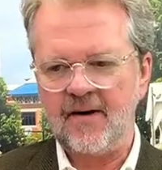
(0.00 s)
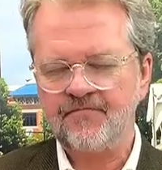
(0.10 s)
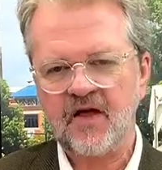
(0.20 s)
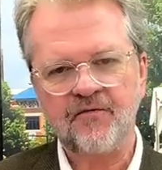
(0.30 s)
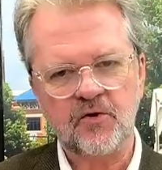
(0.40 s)

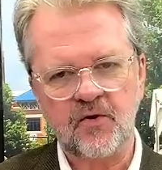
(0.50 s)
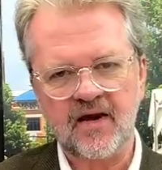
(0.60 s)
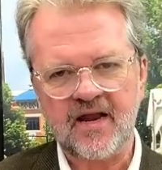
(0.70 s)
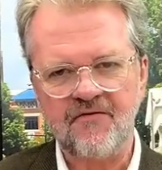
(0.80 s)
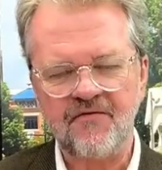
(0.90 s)
If you're doing
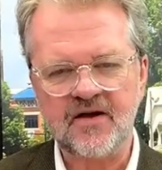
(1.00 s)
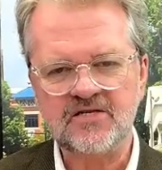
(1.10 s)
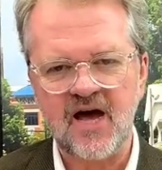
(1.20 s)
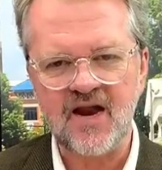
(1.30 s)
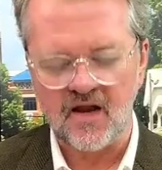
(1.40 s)
an
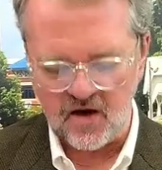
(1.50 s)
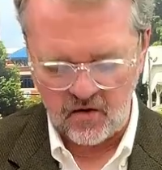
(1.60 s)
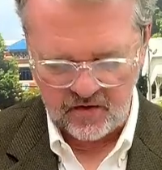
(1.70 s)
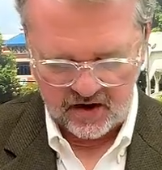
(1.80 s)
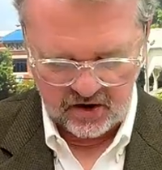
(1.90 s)
FHA
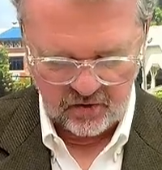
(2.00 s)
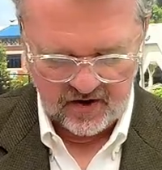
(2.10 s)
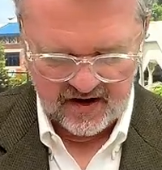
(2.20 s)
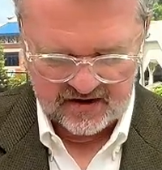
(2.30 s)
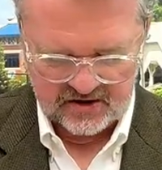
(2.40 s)
loan, you
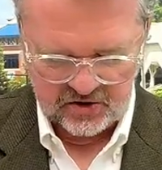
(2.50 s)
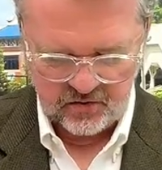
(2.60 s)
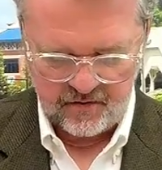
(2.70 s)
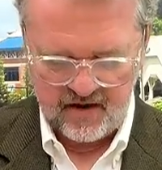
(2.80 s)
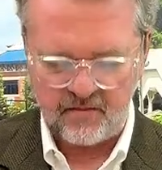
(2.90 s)
can do
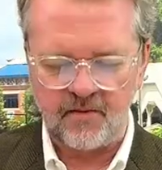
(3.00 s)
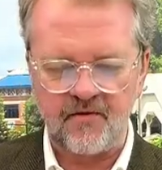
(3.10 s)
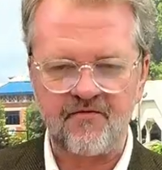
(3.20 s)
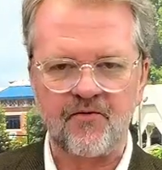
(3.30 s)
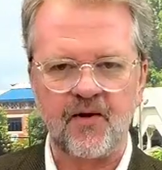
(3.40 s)
a minimum
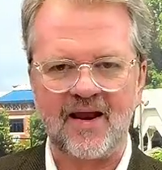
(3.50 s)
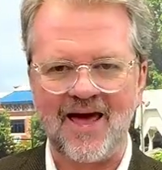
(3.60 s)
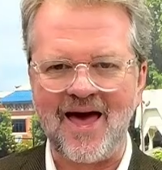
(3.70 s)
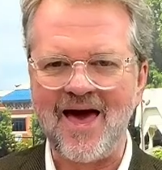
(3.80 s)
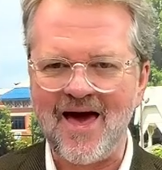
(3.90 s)
of
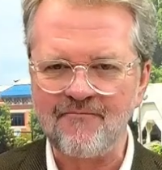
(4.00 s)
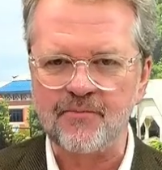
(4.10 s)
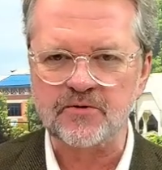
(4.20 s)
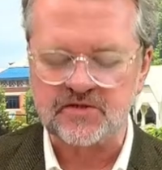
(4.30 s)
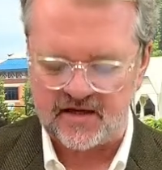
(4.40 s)

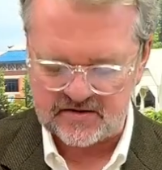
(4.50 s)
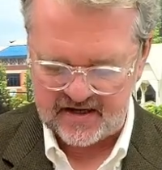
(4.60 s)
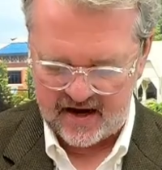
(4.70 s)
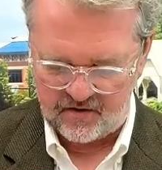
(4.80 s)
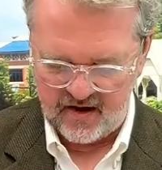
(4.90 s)
3.5%
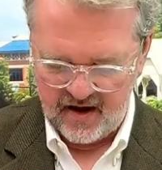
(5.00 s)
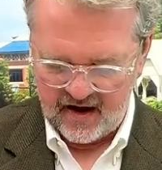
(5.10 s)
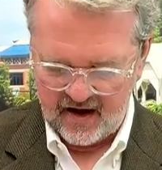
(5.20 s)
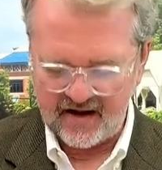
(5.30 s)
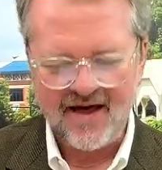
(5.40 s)
down.
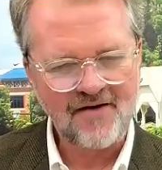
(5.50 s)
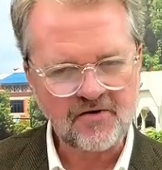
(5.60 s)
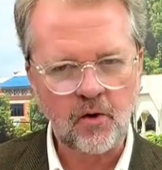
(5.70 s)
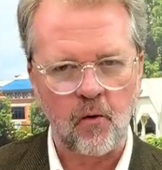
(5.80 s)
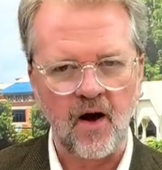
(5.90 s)
You have to
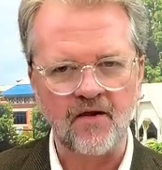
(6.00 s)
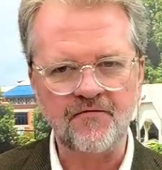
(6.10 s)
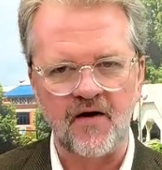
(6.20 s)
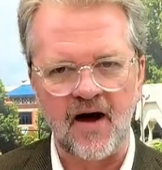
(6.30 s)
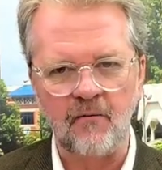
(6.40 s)

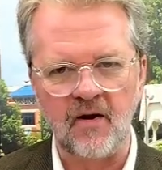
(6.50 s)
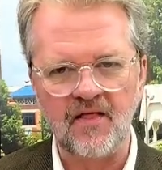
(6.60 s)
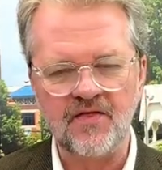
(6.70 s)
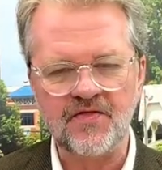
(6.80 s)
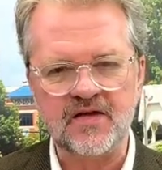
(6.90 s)
qualify. One of
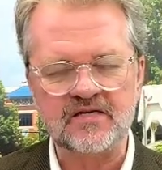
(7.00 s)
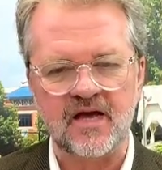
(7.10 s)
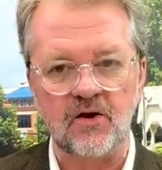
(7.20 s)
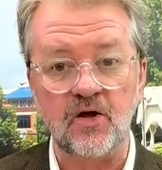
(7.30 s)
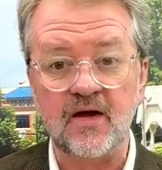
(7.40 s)
the things they
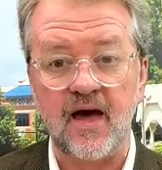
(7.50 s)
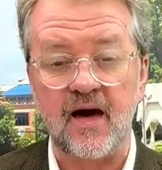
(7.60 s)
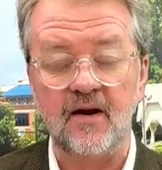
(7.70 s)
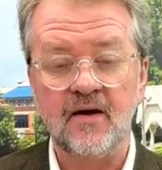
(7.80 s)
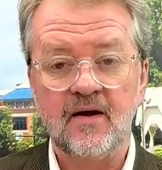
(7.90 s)
look
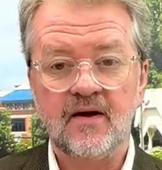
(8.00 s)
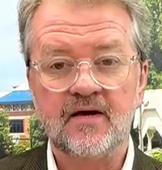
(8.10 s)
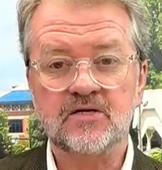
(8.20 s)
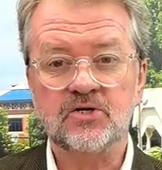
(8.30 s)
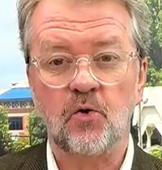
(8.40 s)
at
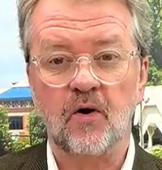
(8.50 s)
is your